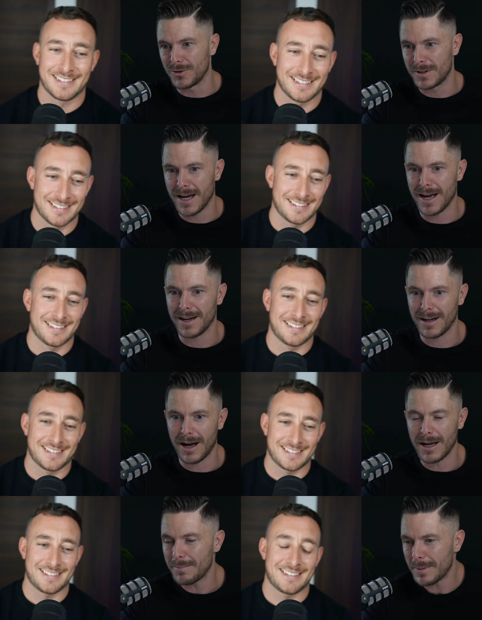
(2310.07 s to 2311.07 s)
Speaker 1: Yeah. I,
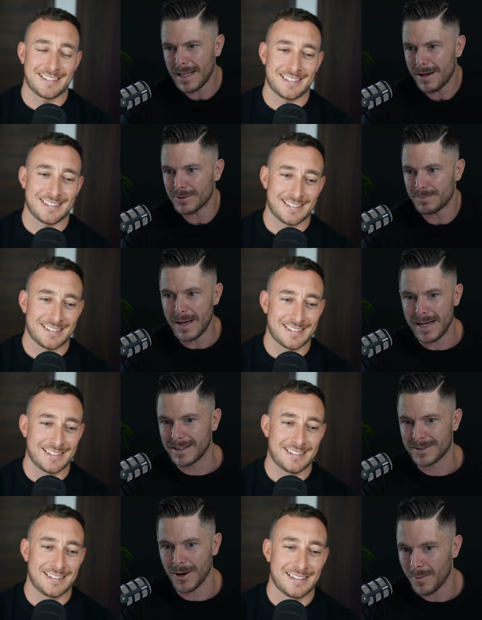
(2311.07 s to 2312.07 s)
but that's me. It's
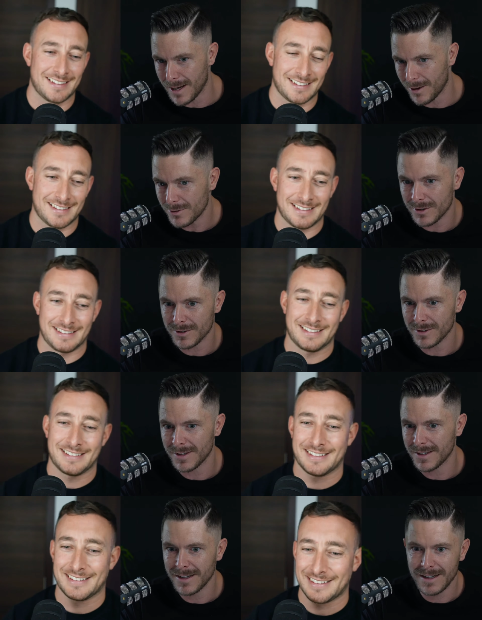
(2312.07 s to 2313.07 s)
no one else.
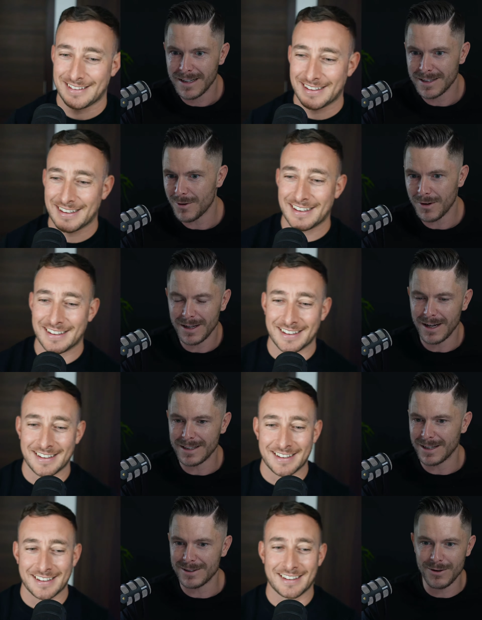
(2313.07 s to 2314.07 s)
There's yeah. not, uh,
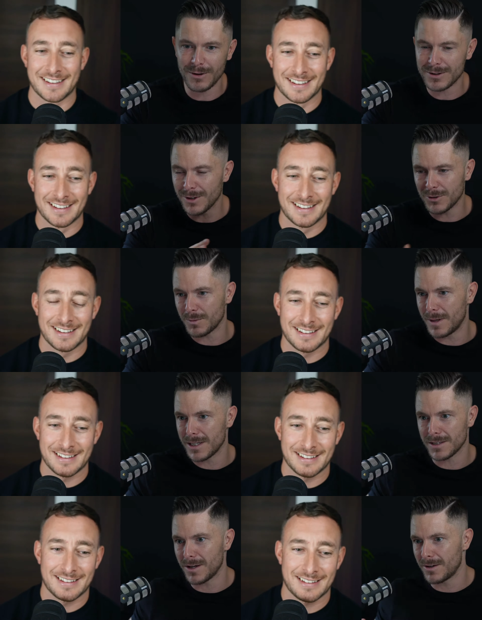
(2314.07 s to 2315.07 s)
it's not on social media. It's
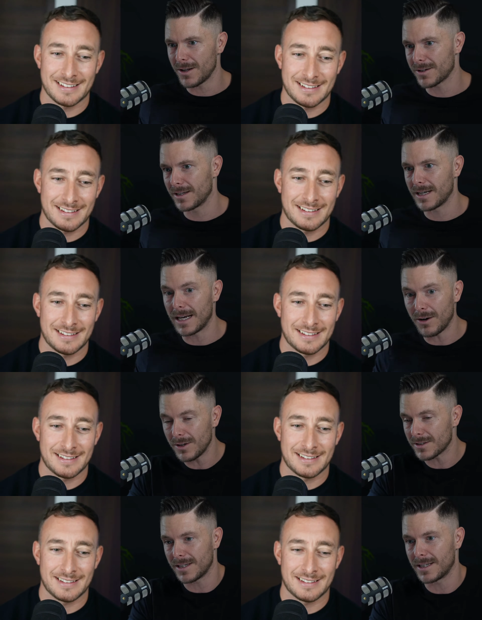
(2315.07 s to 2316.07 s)
no nothing. And
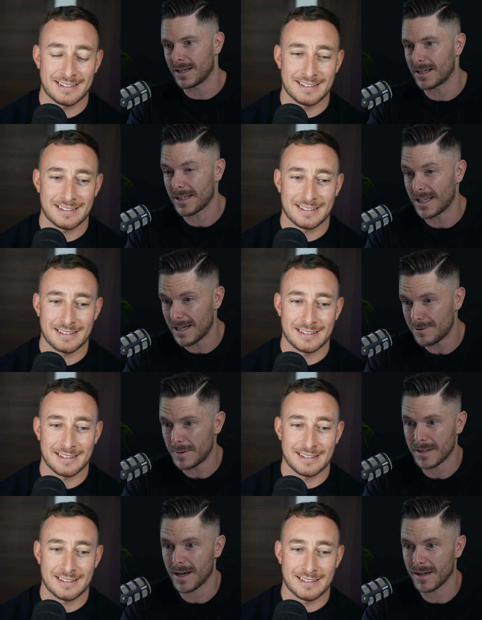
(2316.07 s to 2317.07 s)
honestly, uh, like, it gives me
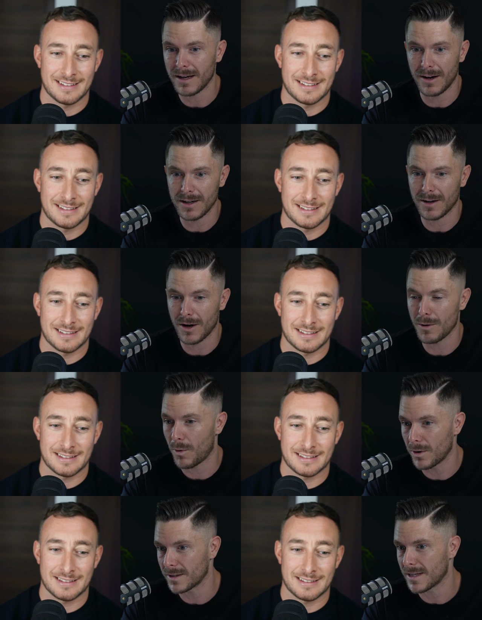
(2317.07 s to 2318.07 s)
that. I like, I
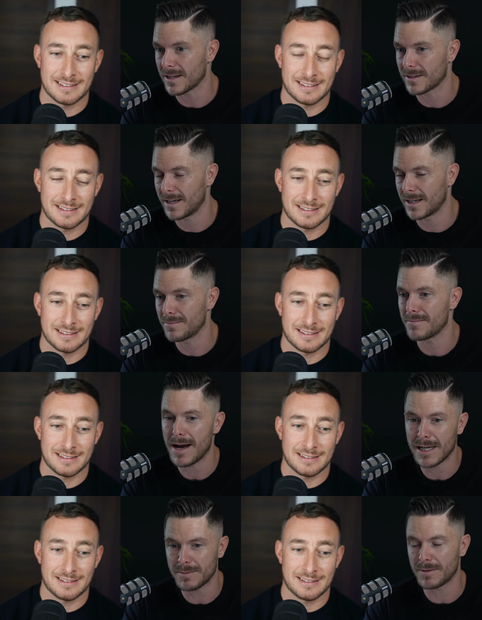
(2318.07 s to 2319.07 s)
wanted that thing. It
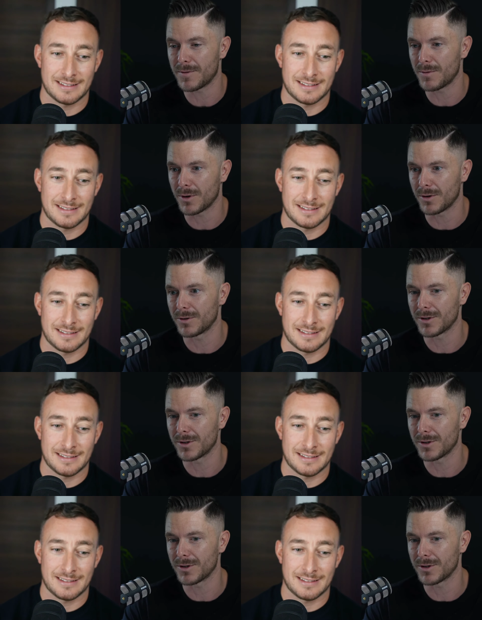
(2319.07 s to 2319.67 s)
makes me feel good.